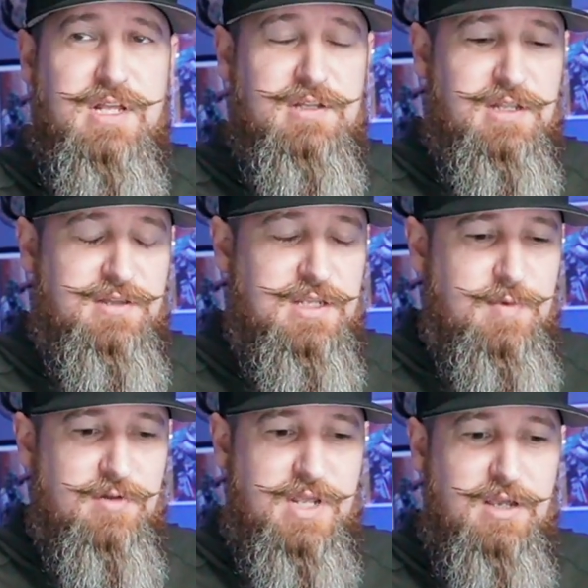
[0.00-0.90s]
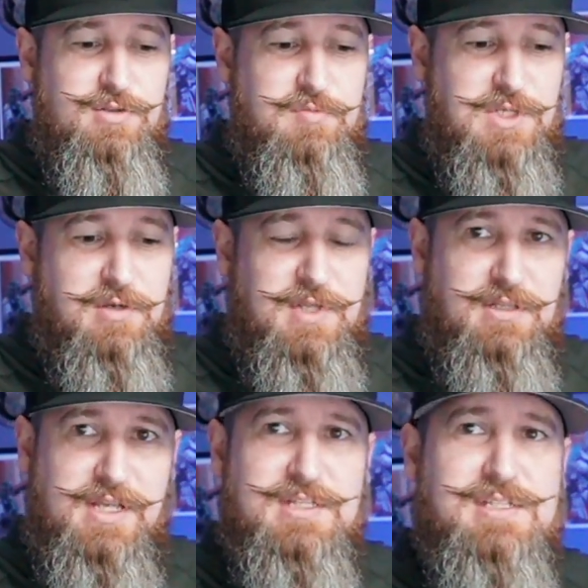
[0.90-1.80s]
and think about how you become a
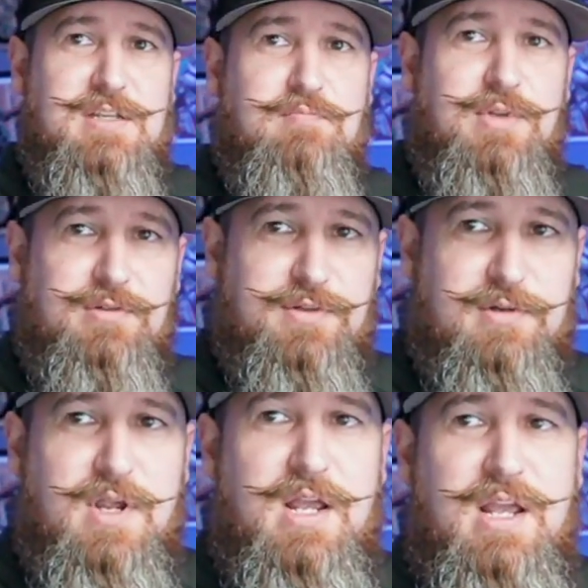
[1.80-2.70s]
legacy builder.